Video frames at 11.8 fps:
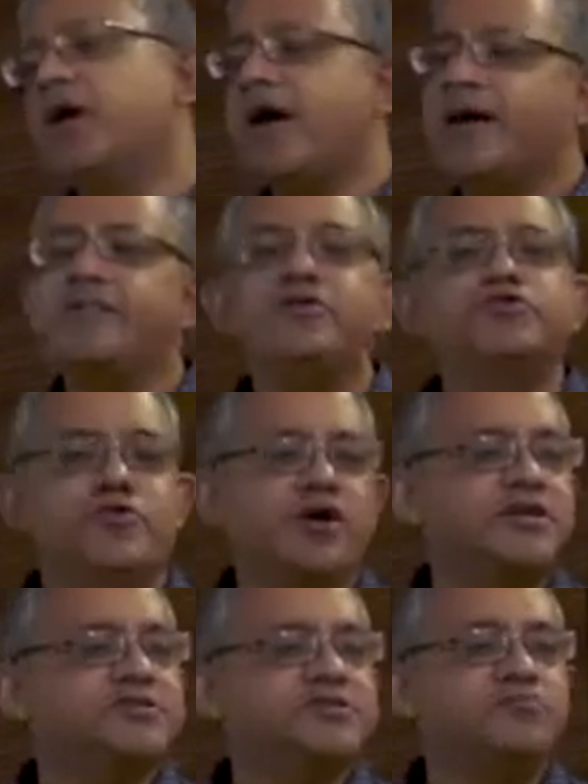and the
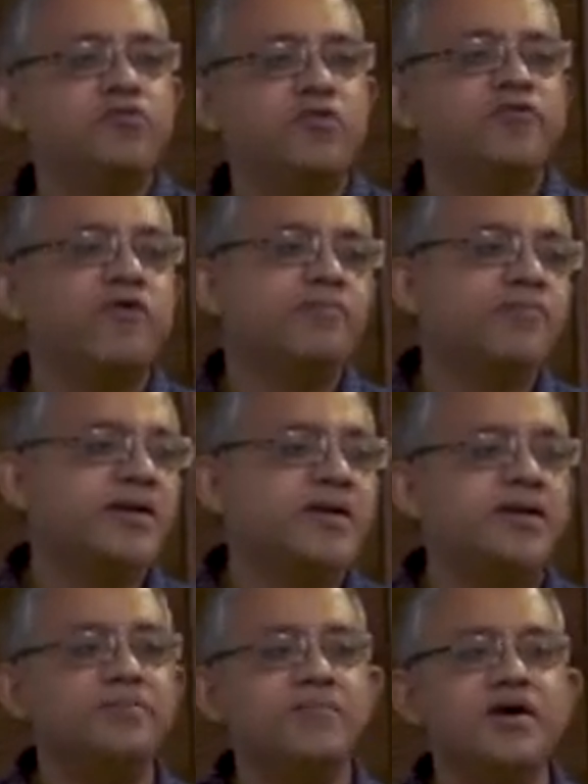Cholas moved from
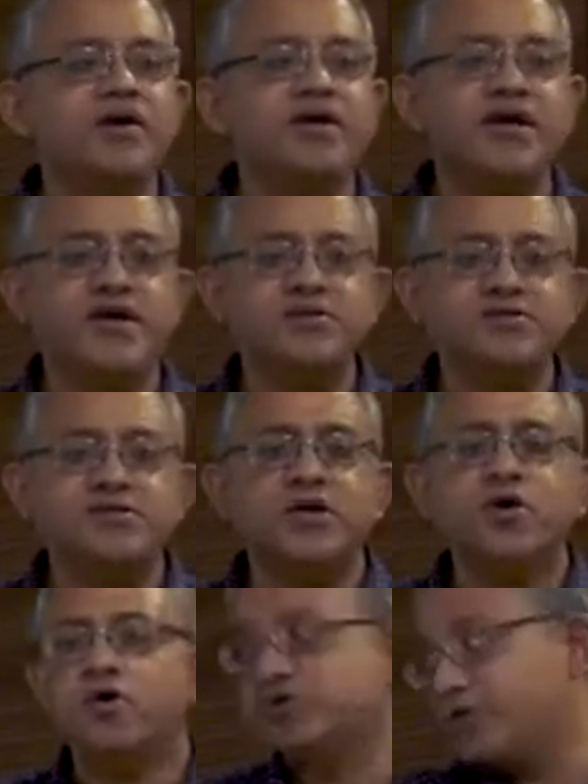being mere kings,
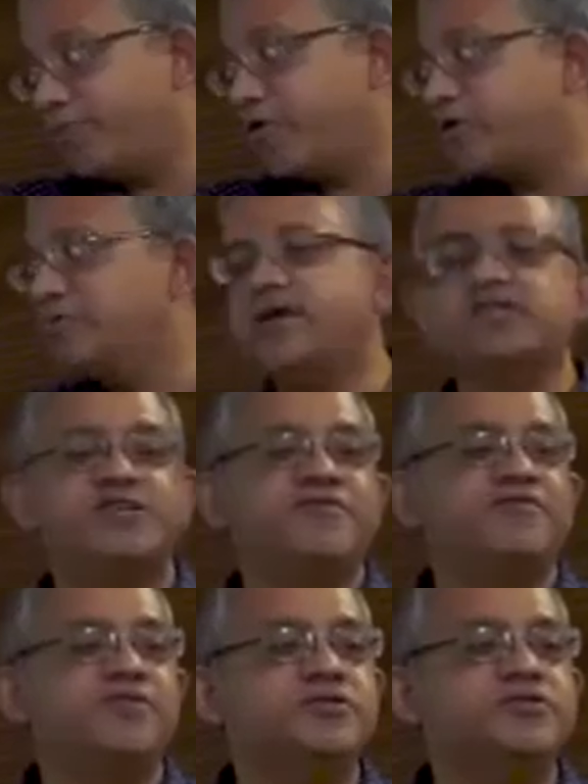supported by
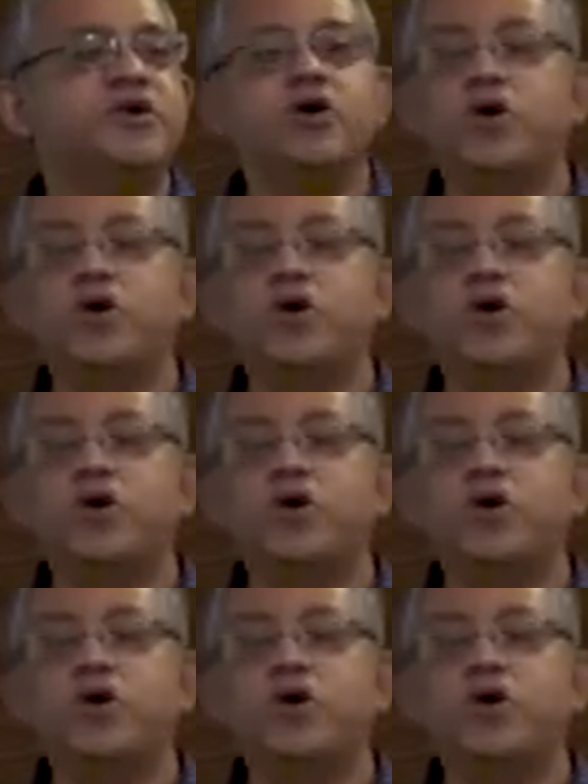chieftains,